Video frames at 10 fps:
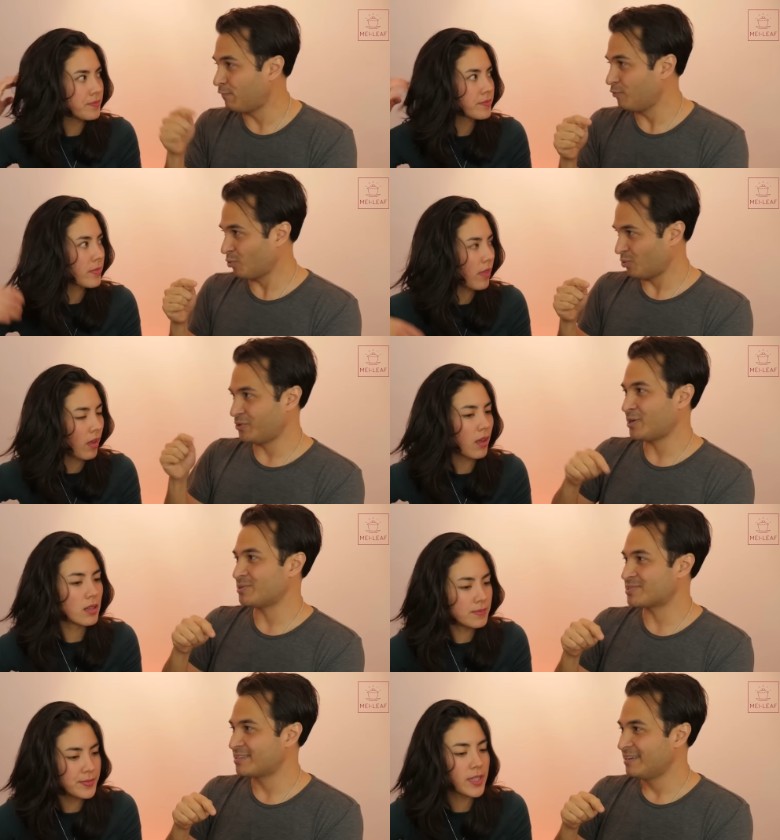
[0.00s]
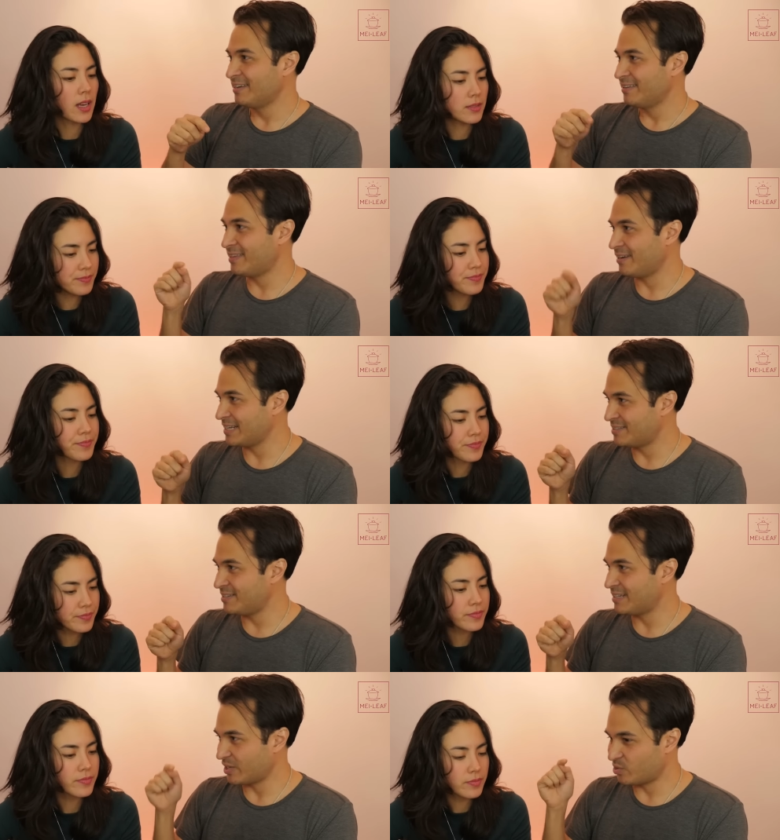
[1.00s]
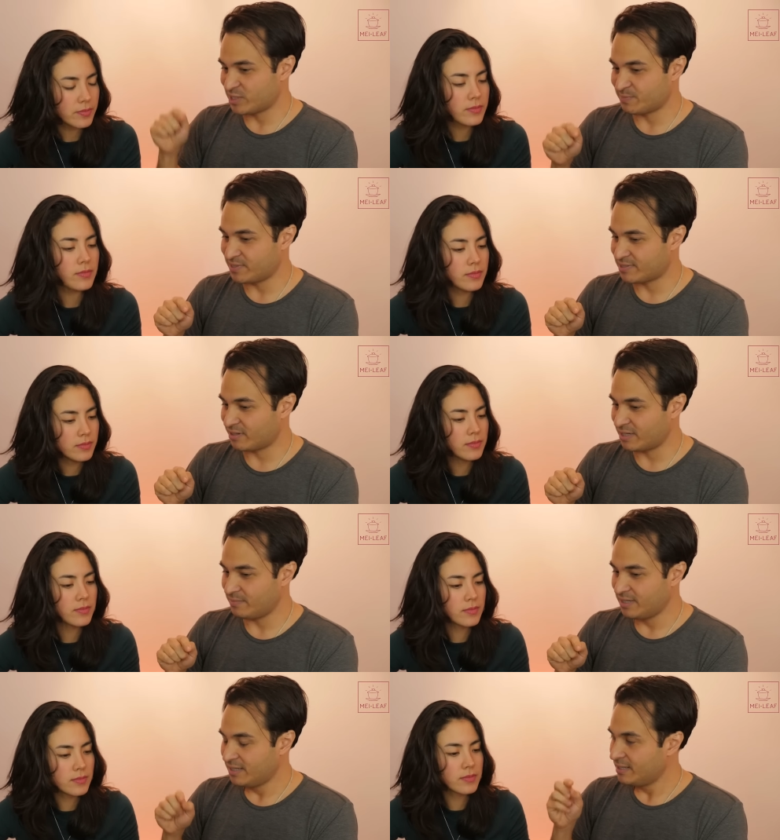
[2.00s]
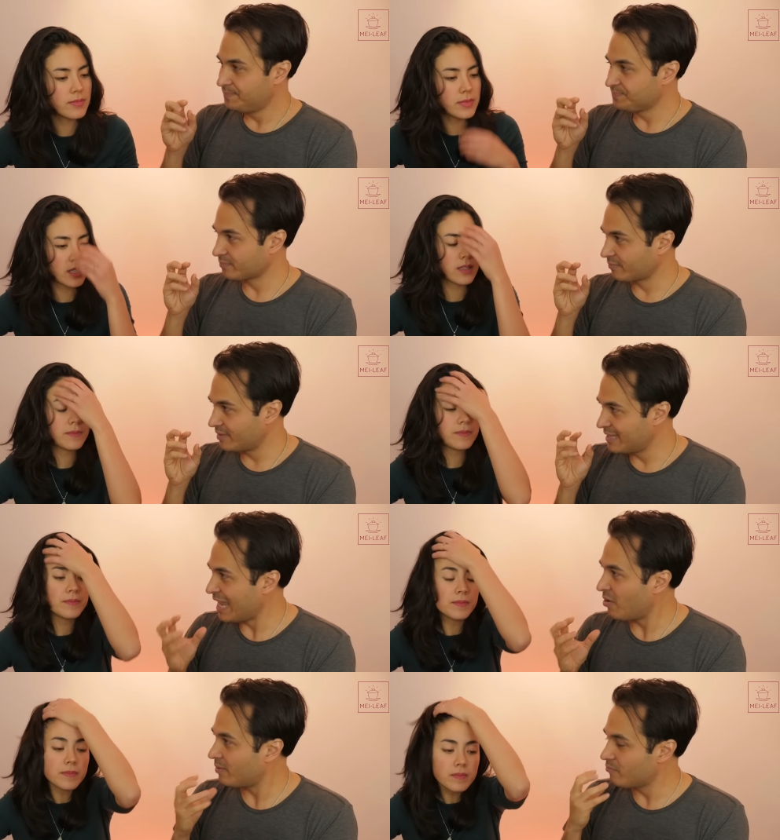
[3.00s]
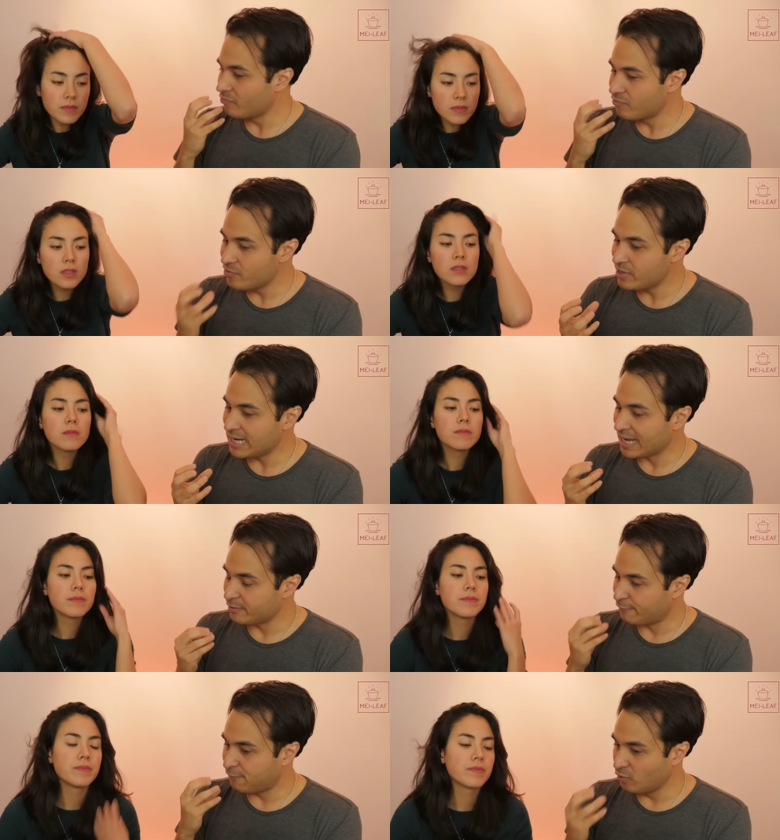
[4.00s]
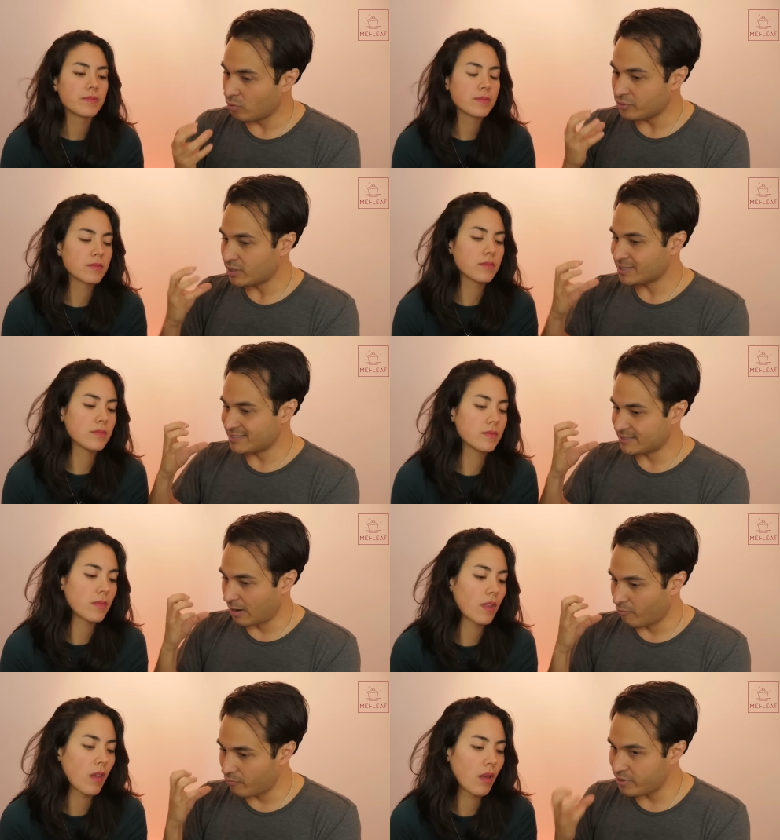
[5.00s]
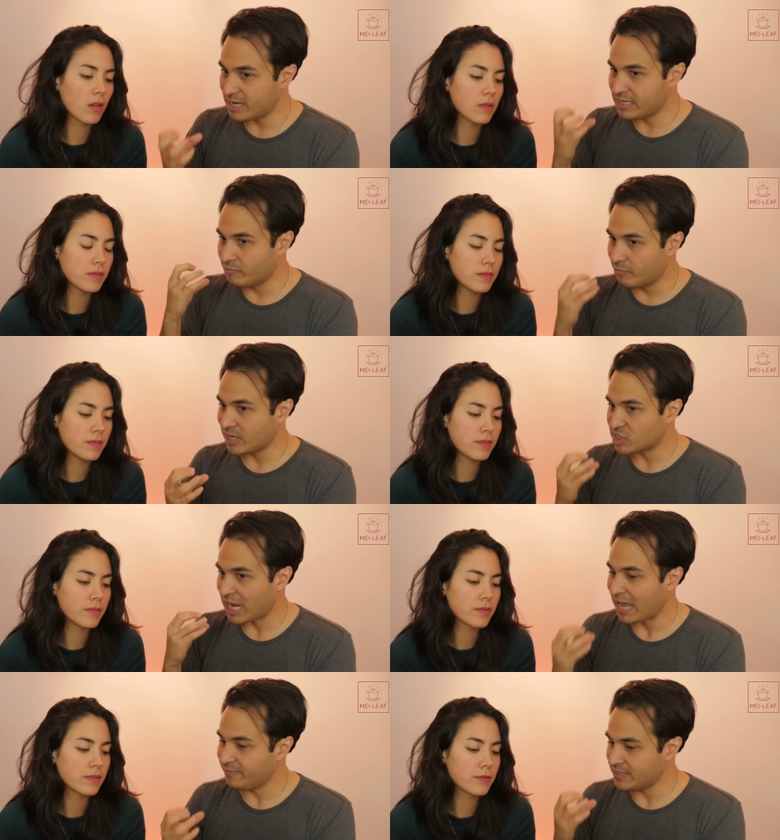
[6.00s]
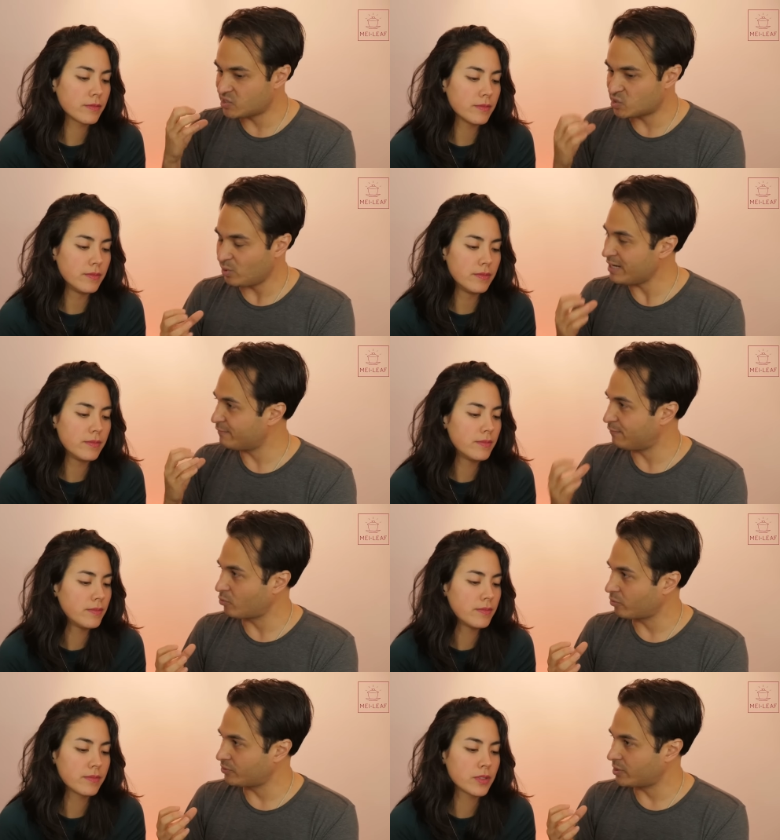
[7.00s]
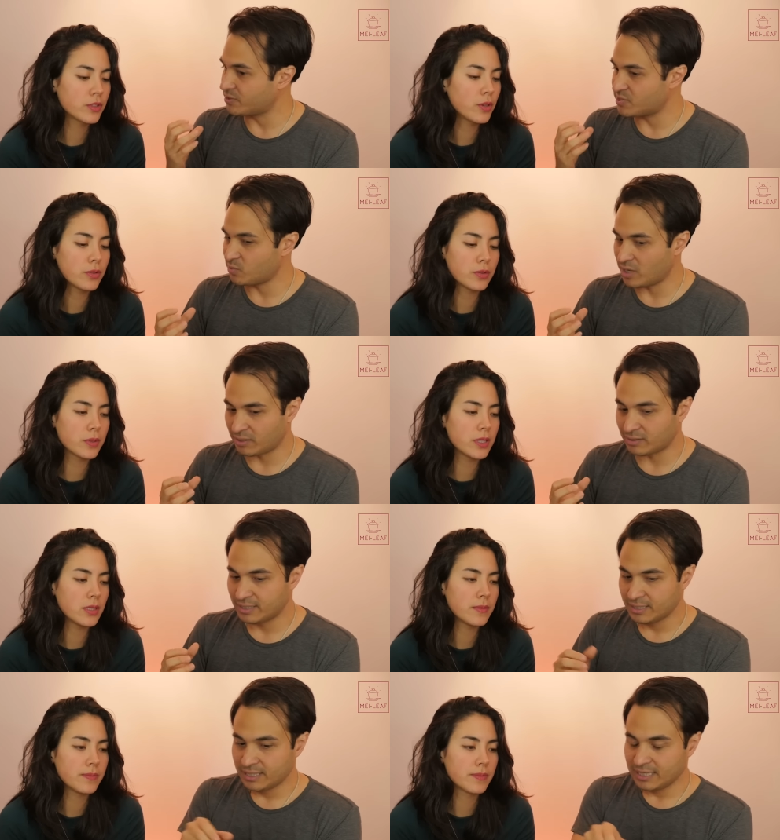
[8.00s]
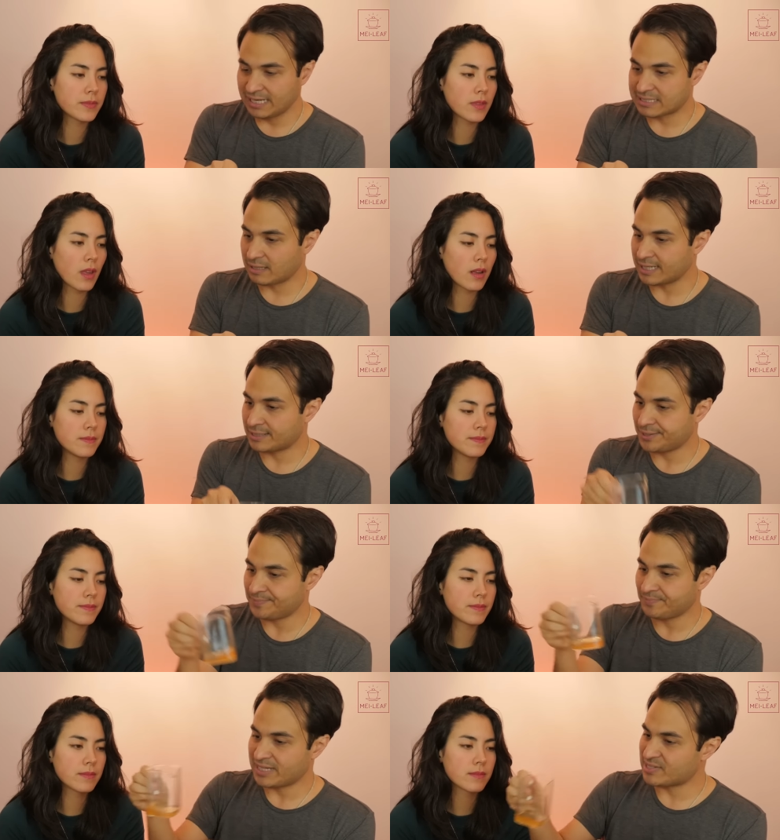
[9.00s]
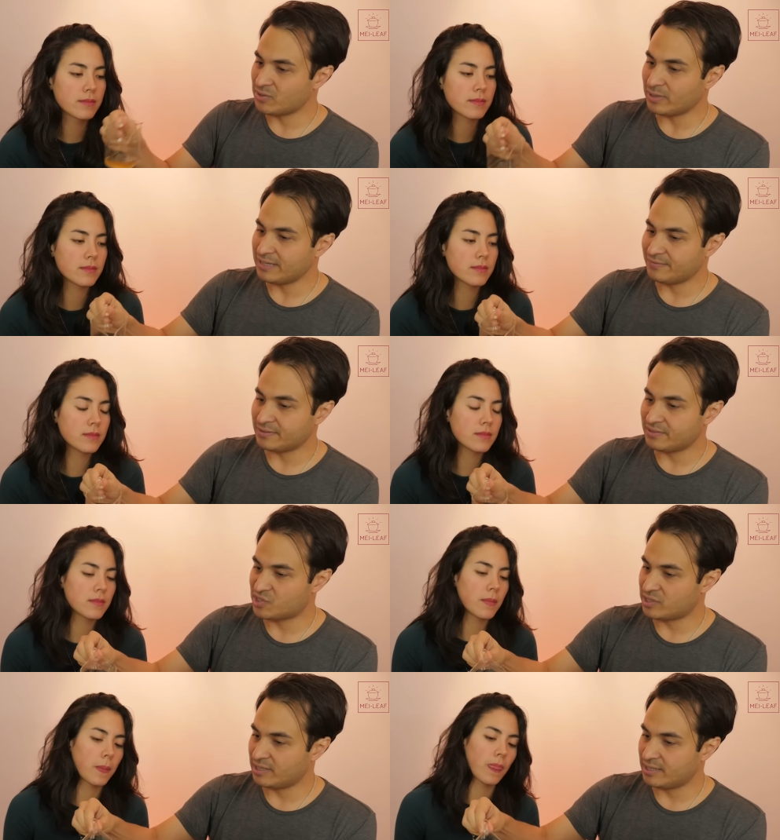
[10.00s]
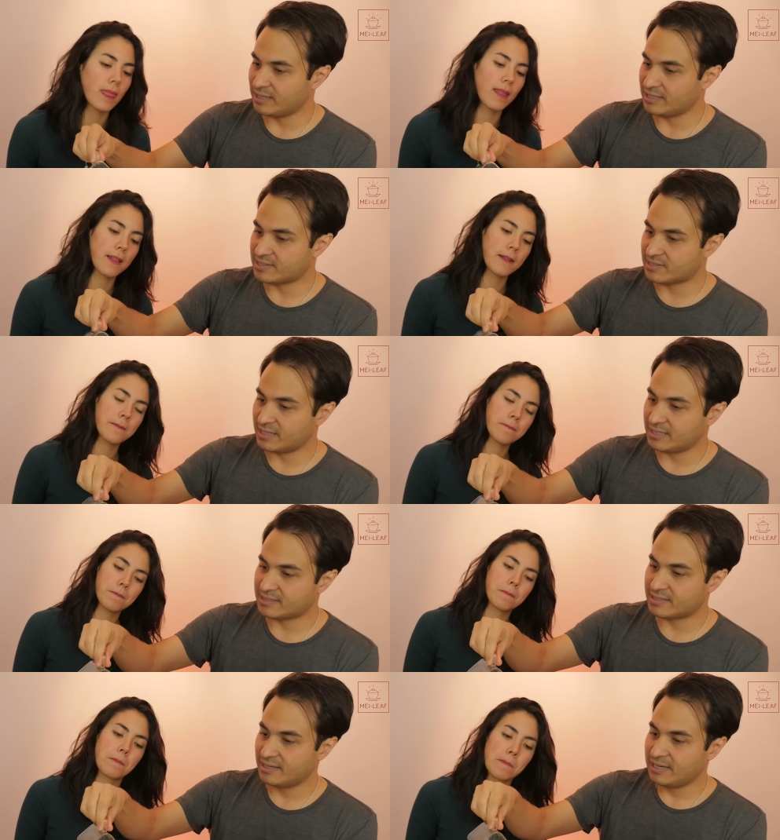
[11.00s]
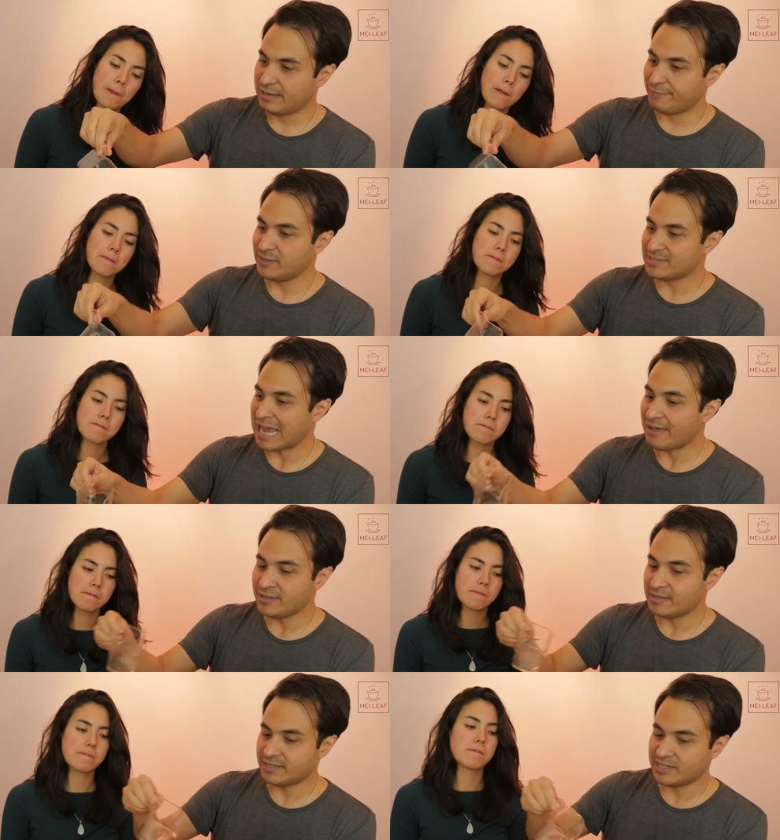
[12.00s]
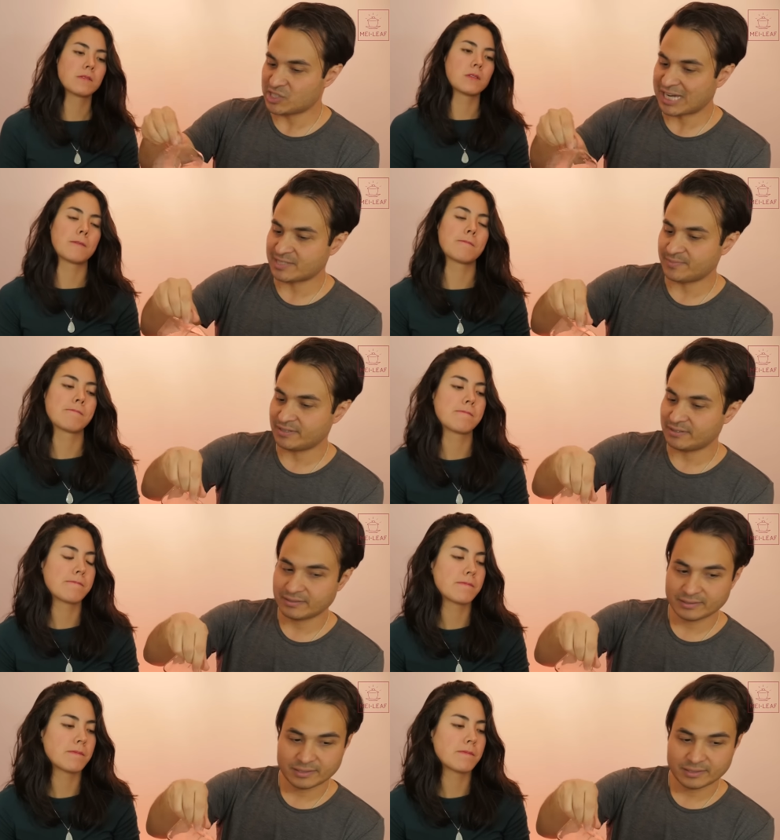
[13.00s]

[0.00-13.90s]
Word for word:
Speaker 1: floral notes yeah. than i did at christmas time yeah. Now I'm really, and the floral note is a really rich, heavy, sweet floral note so as well. Sweet. It's like um, it's not even. It's it's it feels heavier than a jasmine.